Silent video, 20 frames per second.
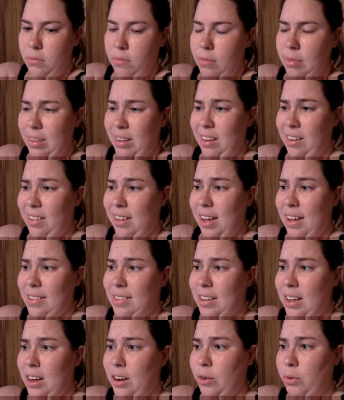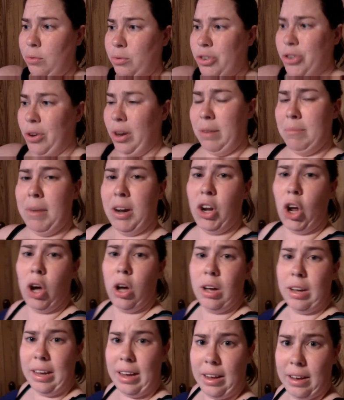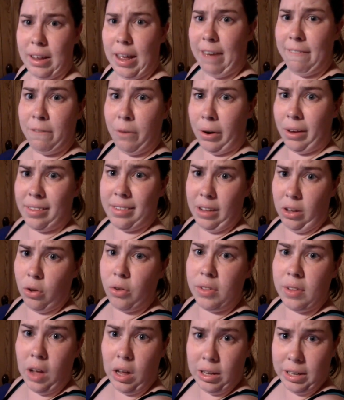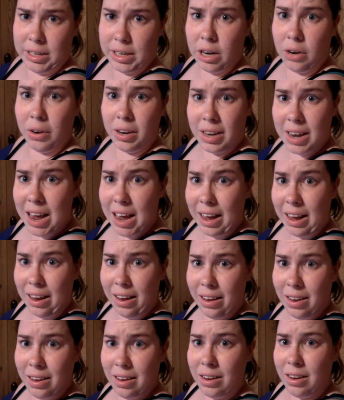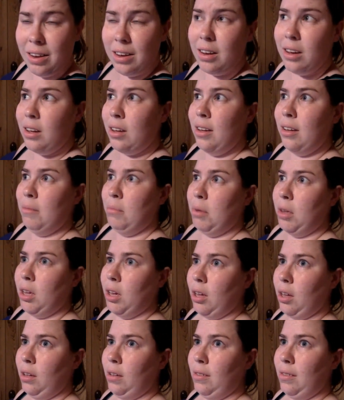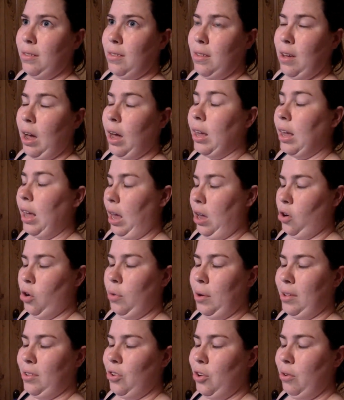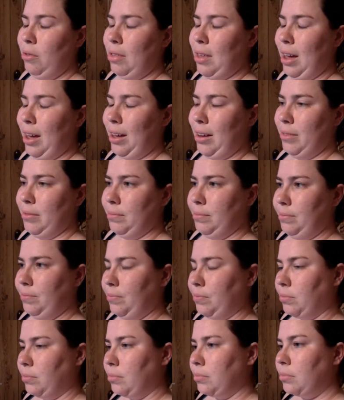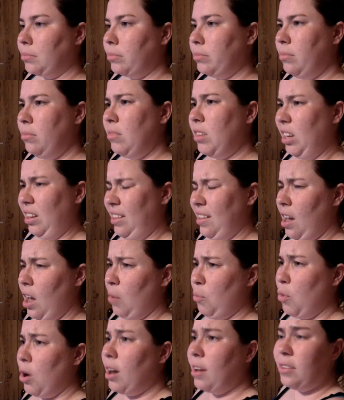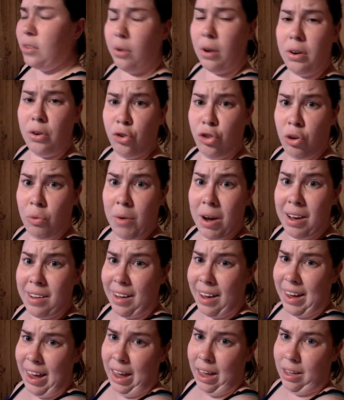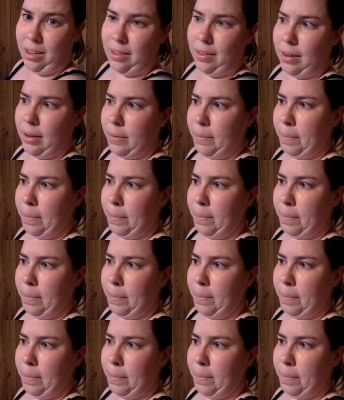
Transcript: Because yes, I don't train my dog every single solitary day, because I can't always do that. Time-wise or energy-wise, I can't.